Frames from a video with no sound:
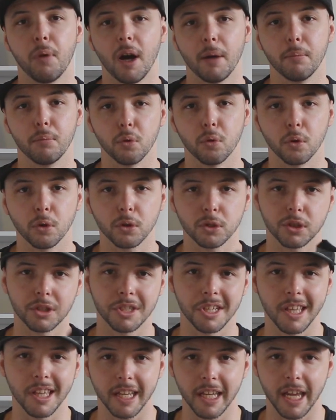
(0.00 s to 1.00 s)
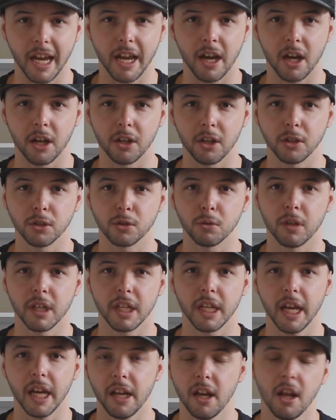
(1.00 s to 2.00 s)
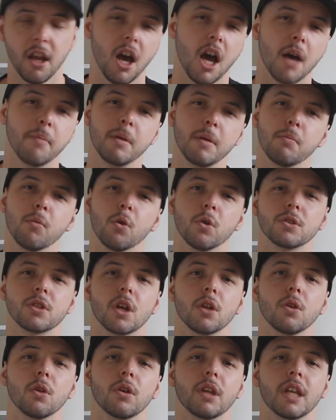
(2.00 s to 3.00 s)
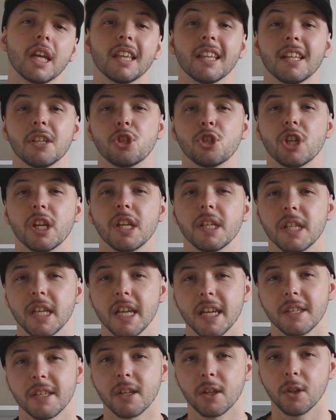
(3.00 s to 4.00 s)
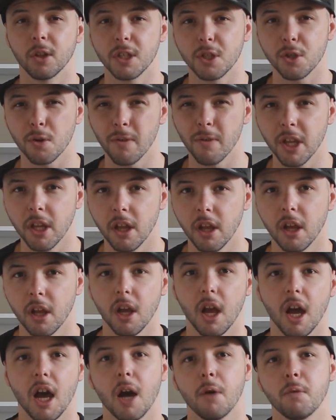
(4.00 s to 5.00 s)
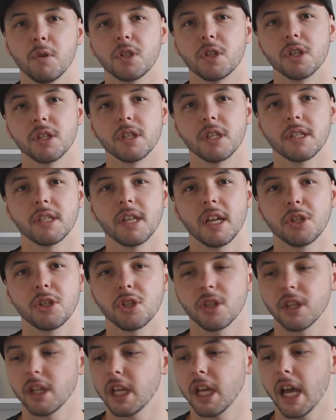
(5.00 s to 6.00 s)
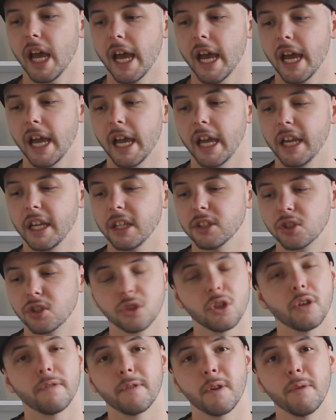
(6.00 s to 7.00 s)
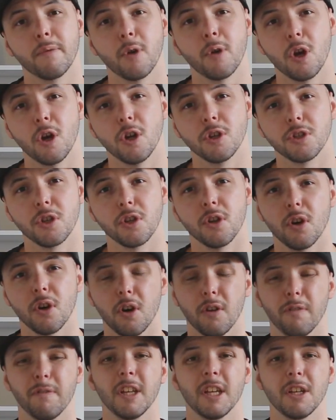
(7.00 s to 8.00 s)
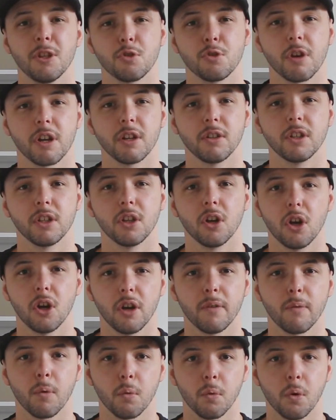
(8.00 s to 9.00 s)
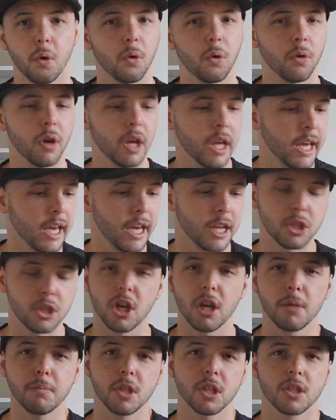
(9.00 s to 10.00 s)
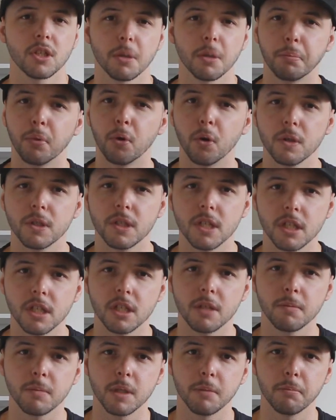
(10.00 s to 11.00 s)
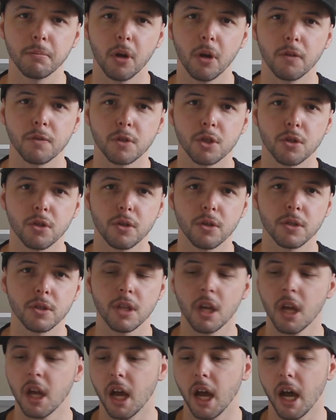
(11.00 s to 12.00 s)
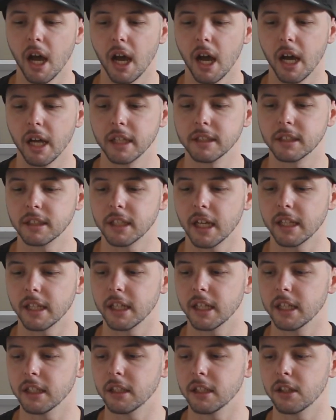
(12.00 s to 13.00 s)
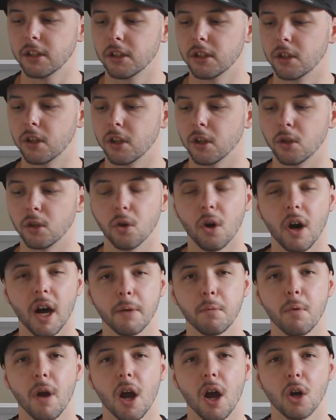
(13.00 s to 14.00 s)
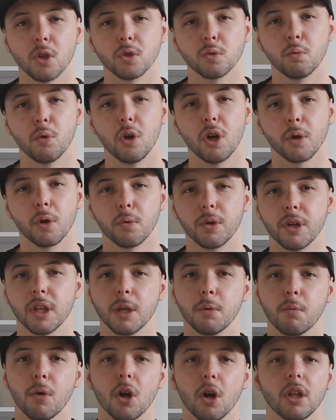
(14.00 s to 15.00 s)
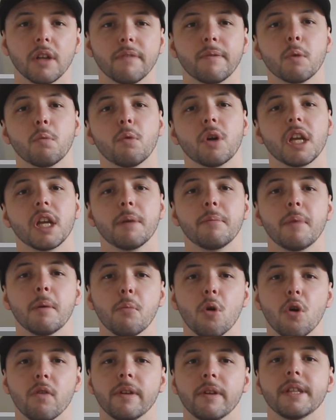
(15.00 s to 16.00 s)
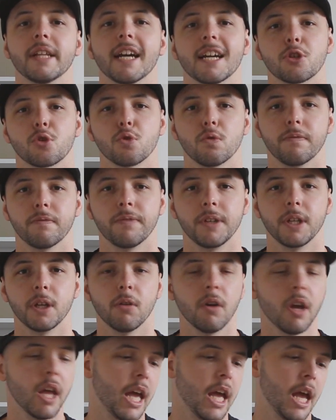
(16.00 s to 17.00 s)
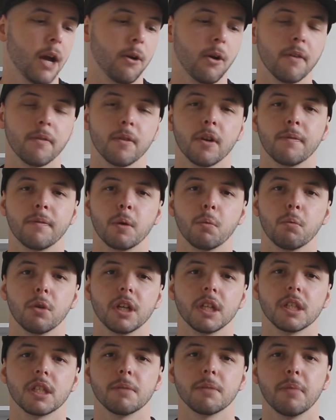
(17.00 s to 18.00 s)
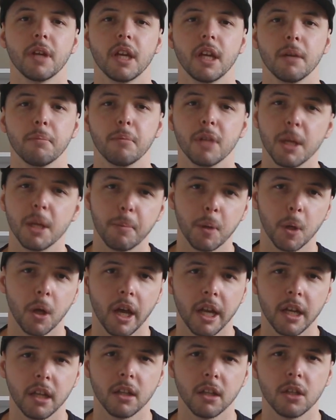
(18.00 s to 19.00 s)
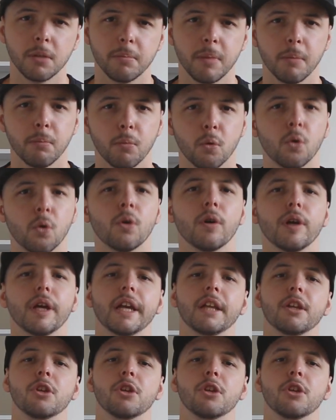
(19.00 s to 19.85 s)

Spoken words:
by Brooks to the Kayano 28, I'd be more so looking at the GTS Glycerin, which is essentially a softer version of the Adrenaline overall. In terms of your support systems in both shoes, I'd say that the guide rails work really well if you're wanting a bit more of a natural feel. However, if you're wanting to be manipulated a little bit more